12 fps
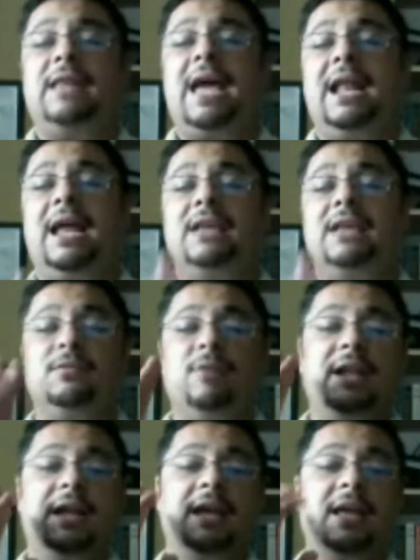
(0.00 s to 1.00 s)
I just want
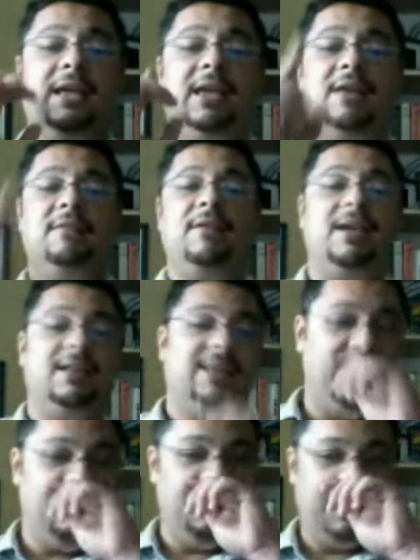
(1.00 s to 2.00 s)
to give
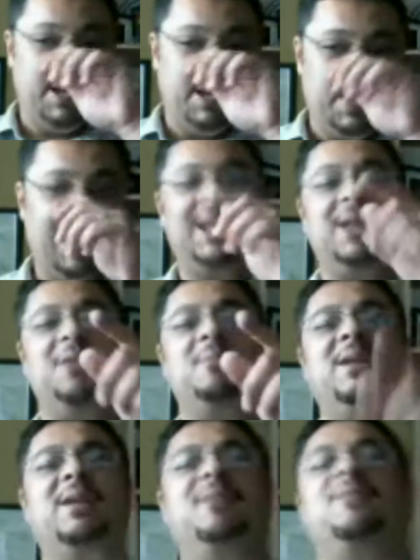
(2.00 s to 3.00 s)
Terrence a little
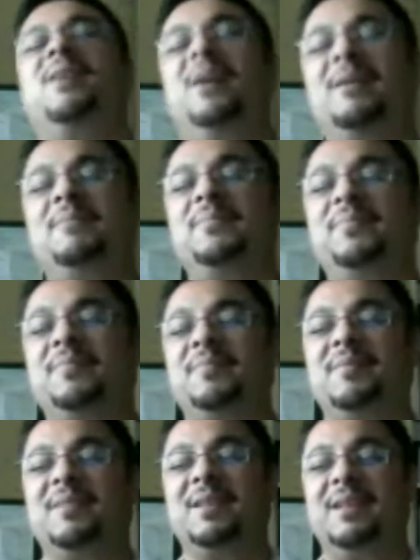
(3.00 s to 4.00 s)
bit of.
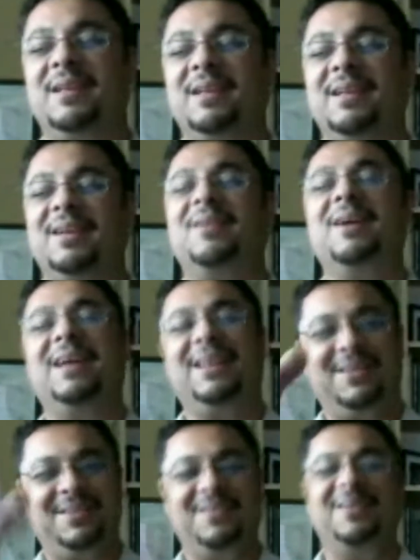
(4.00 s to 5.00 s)
Go
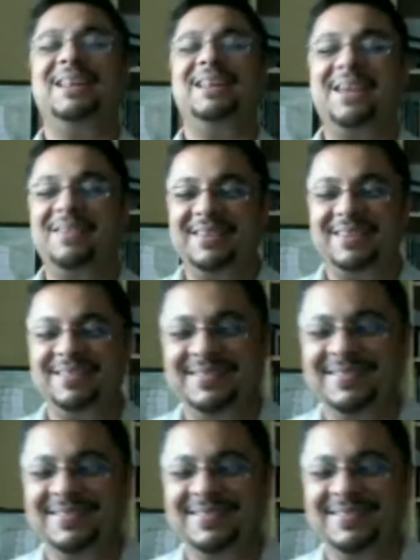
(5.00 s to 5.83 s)
ahead, Terrence.